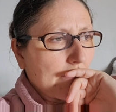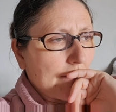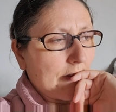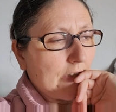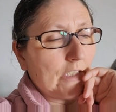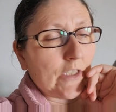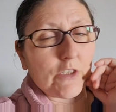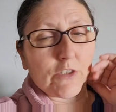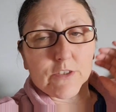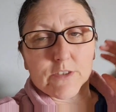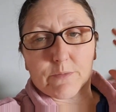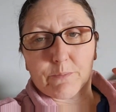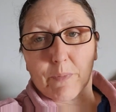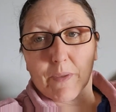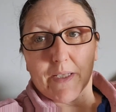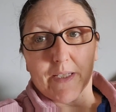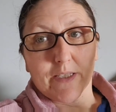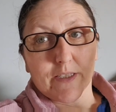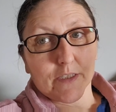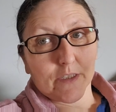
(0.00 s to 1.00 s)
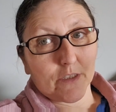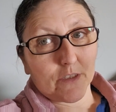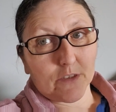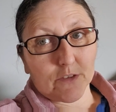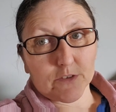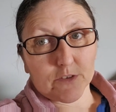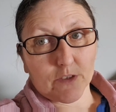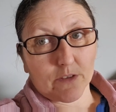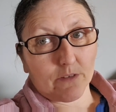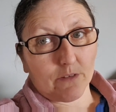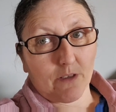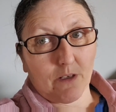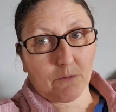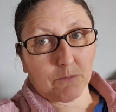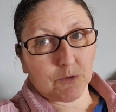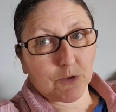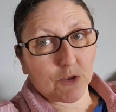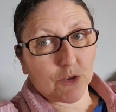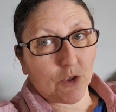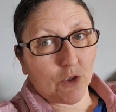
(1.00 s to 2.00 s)
and girls being girls, I'm
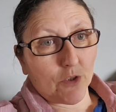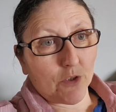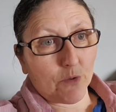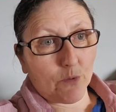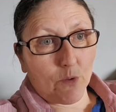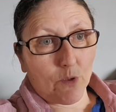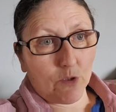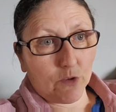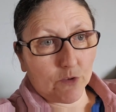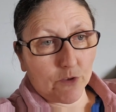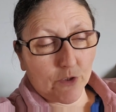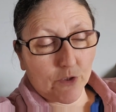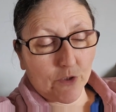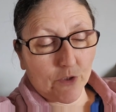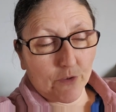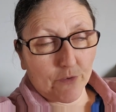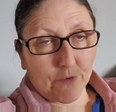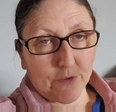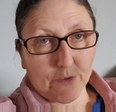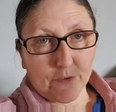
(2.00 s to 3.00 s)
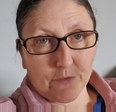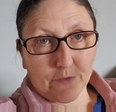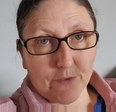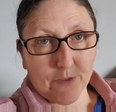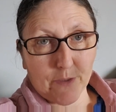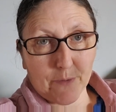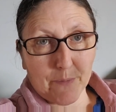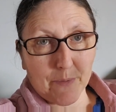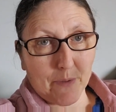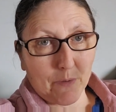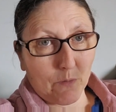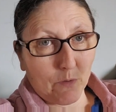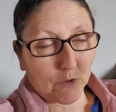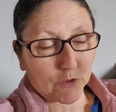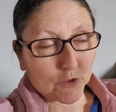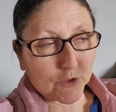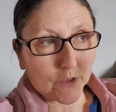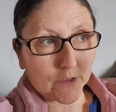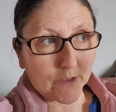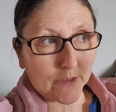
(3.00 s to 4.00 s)
sure you all know if you're a female
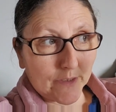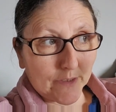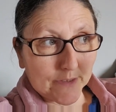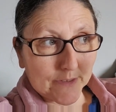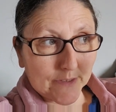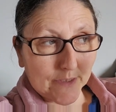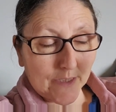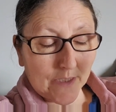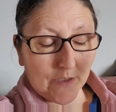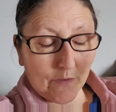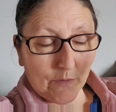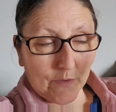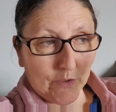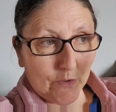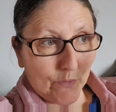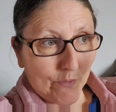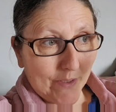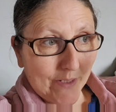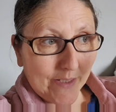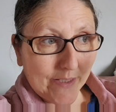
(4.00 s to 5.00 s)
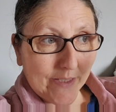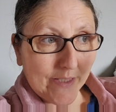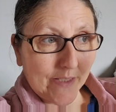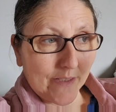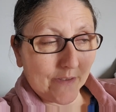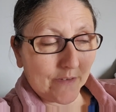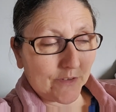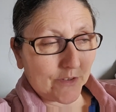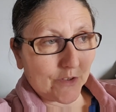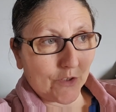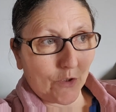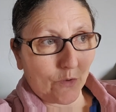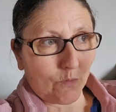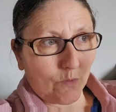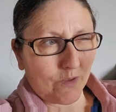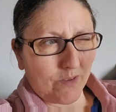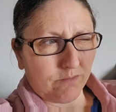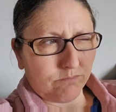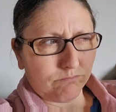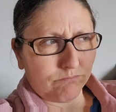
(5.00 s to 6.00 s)
watching this, when you were at
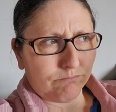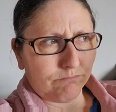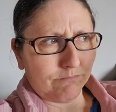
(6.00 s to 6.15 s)
school,